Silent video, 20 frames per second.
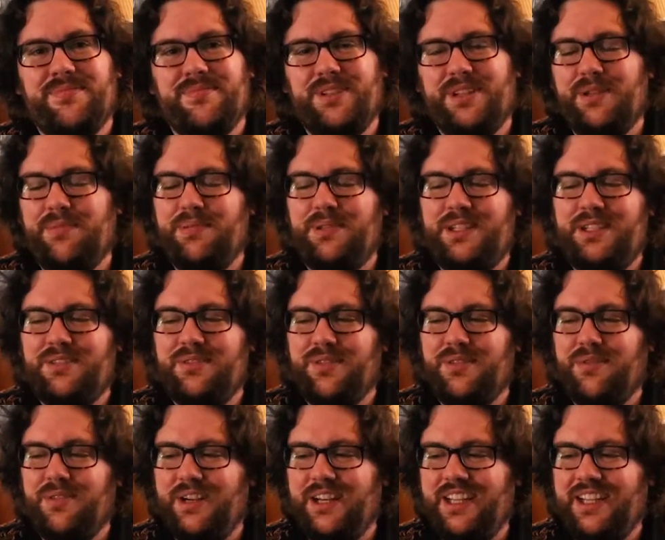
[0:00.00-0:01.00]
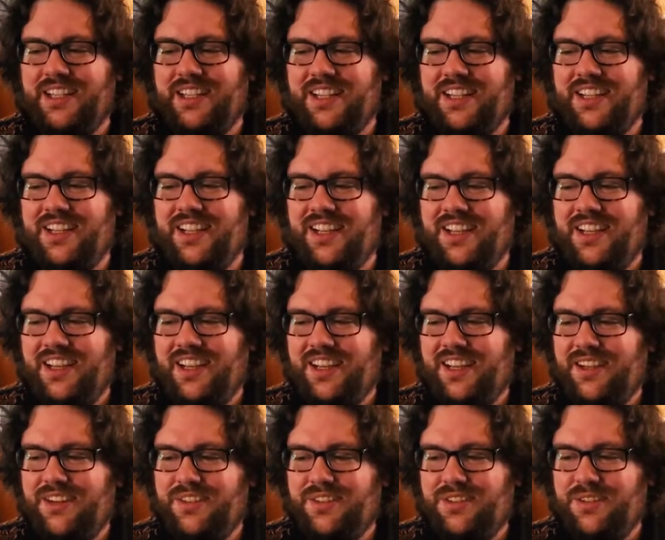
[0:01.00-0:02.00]
really pleased with what he did.
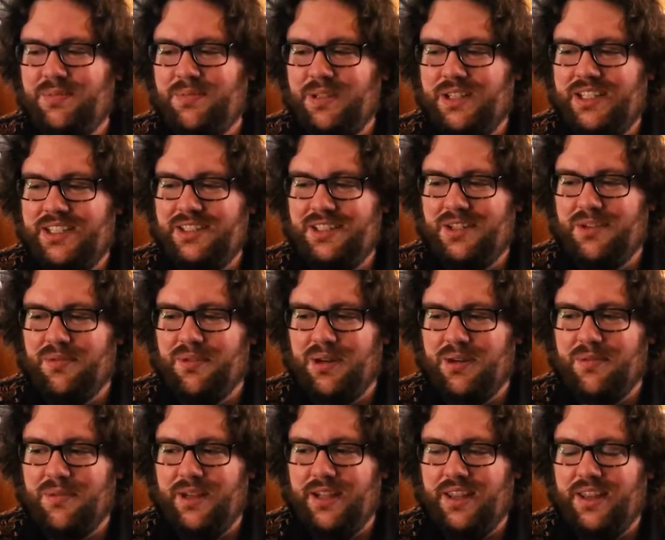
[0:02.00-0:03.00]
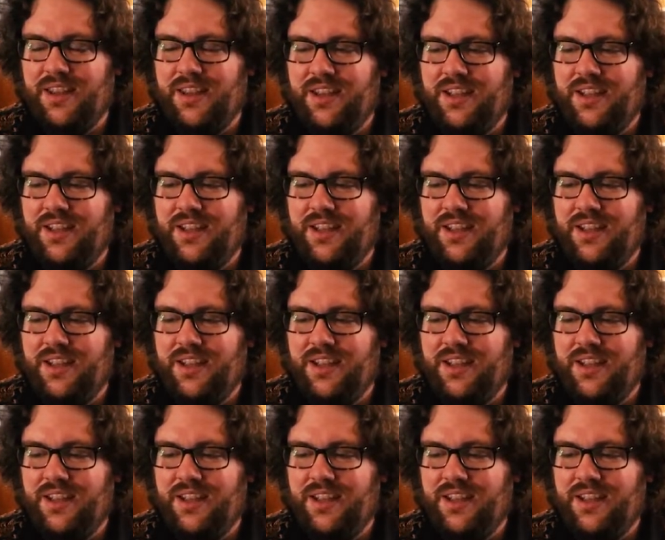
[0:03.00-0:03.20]
Super easy to work with.